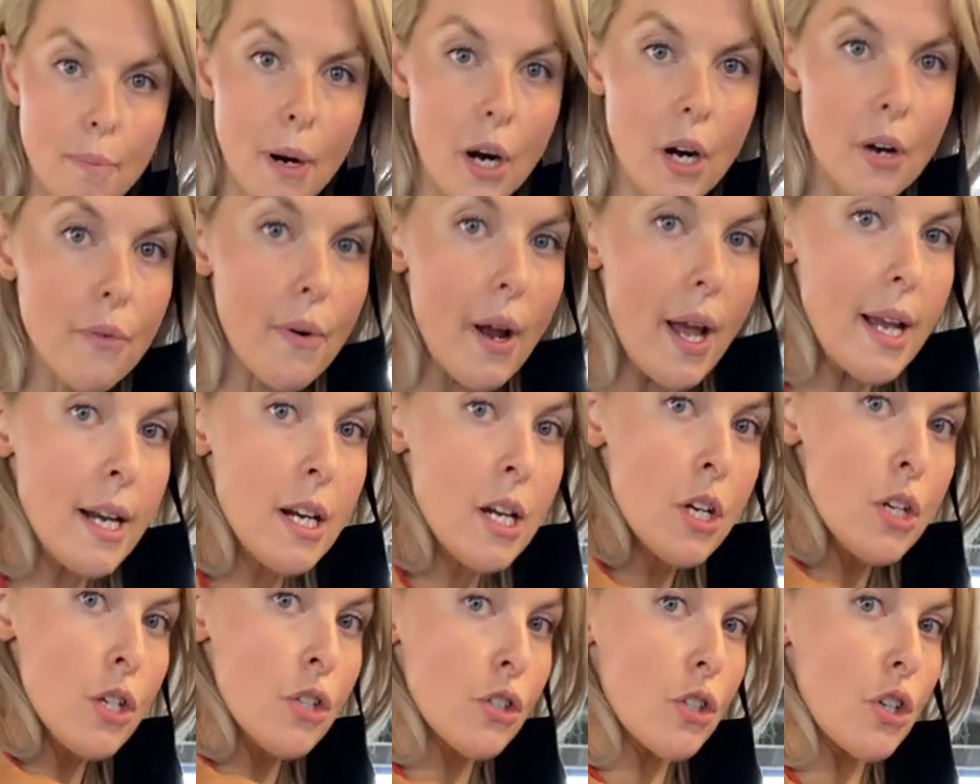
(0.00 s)
part, right?
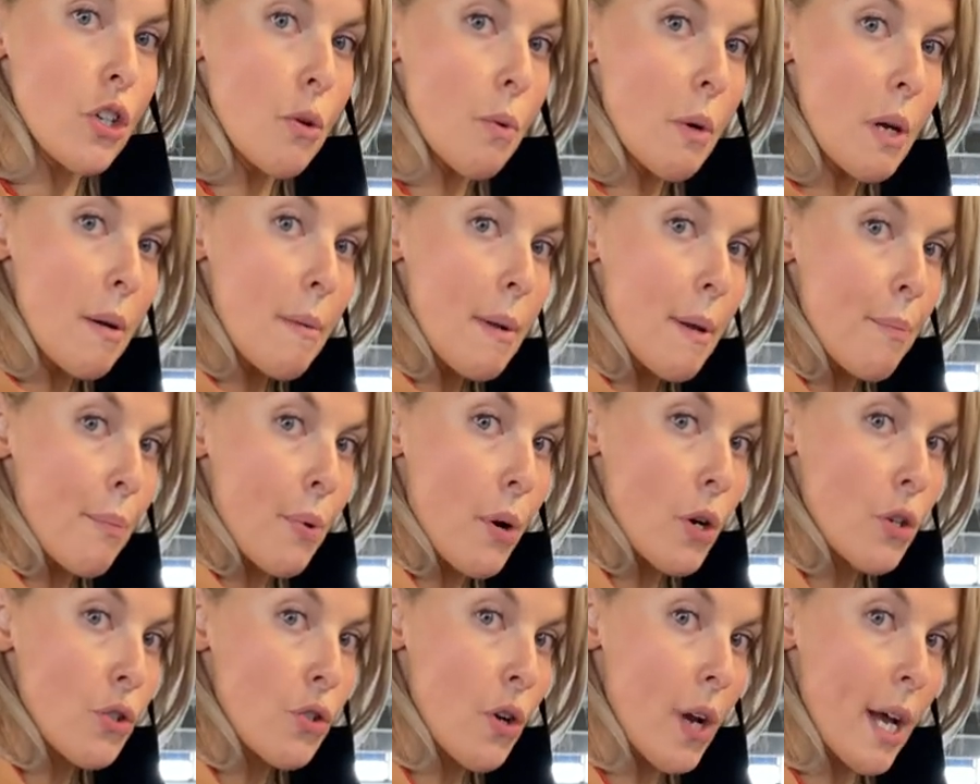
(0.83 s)
So you want to be
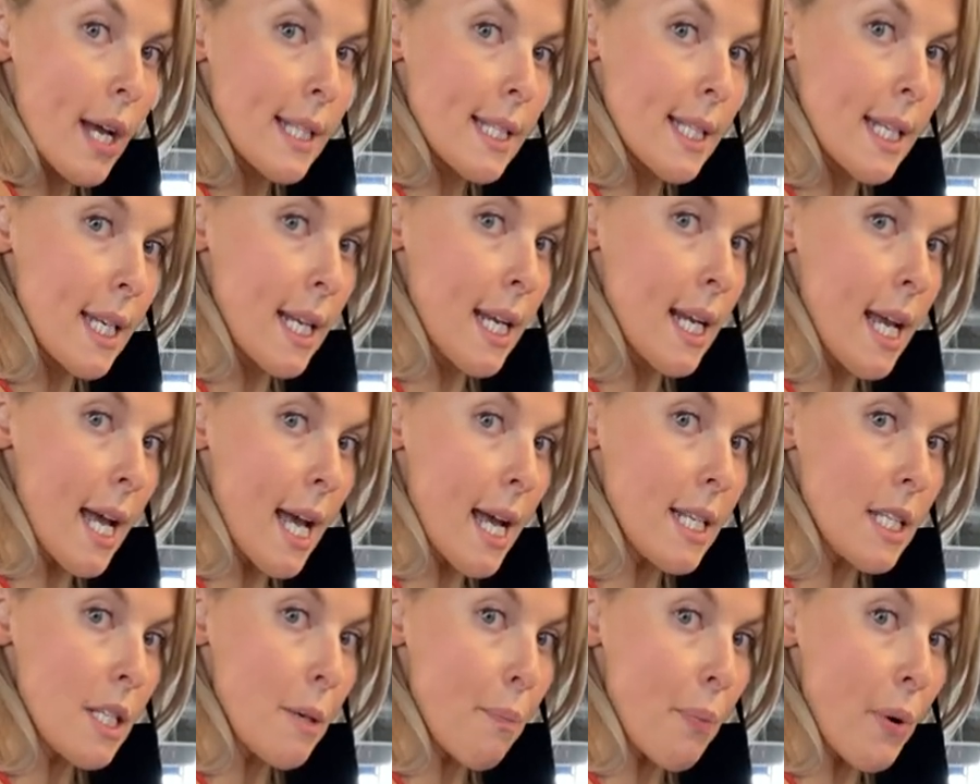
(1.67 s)
protracted
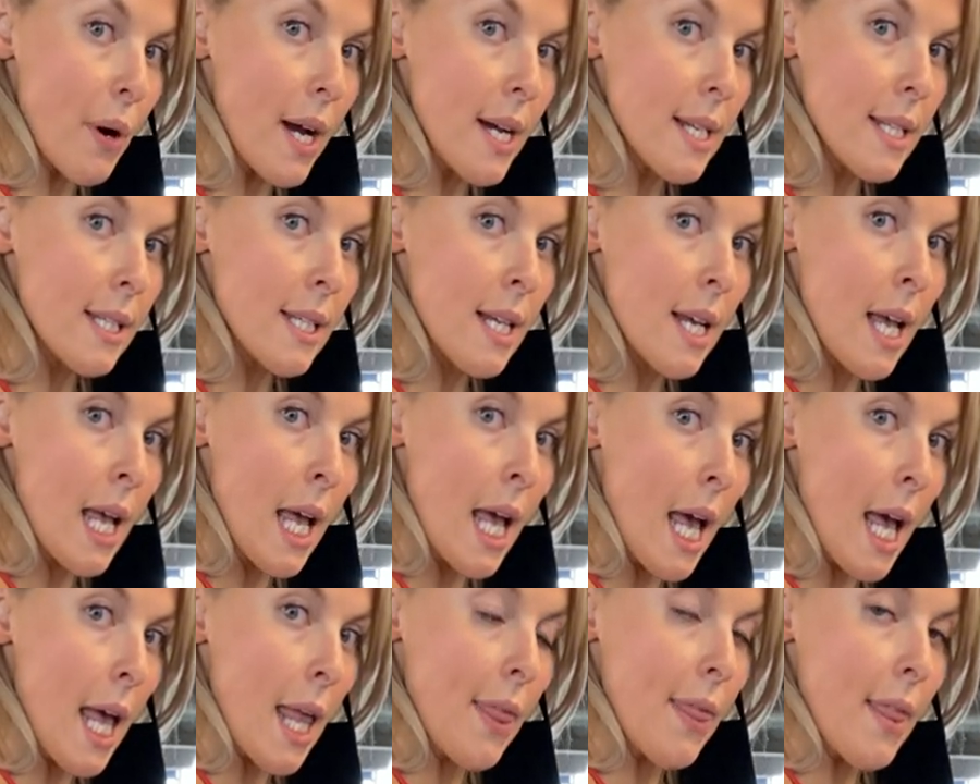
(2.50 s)
and depressed,
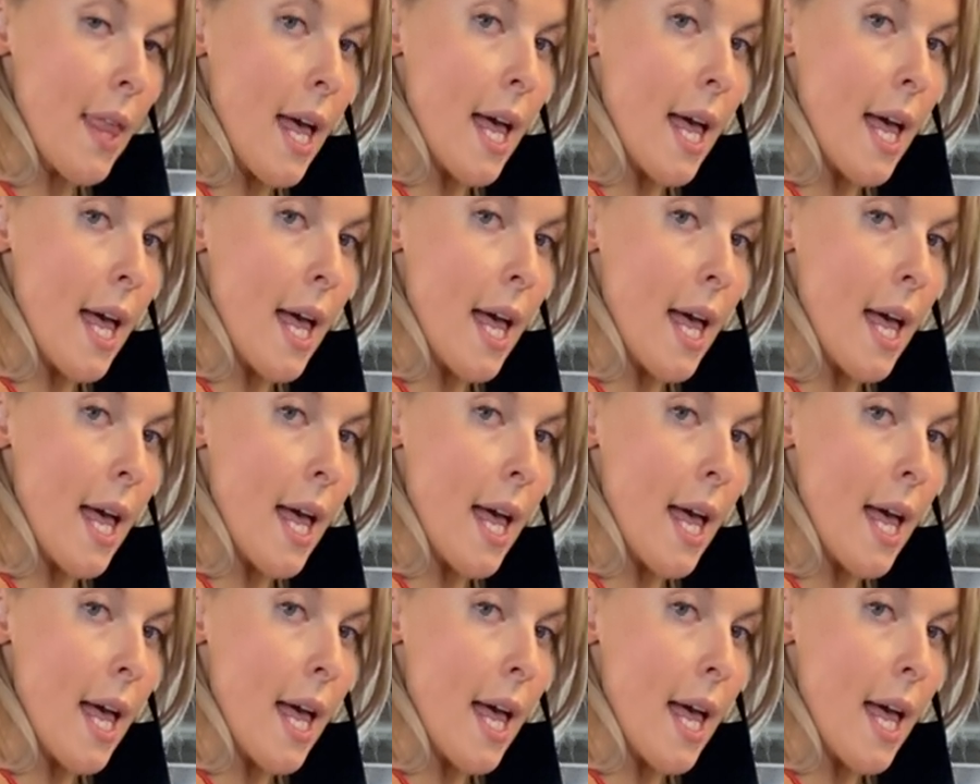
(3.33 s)
and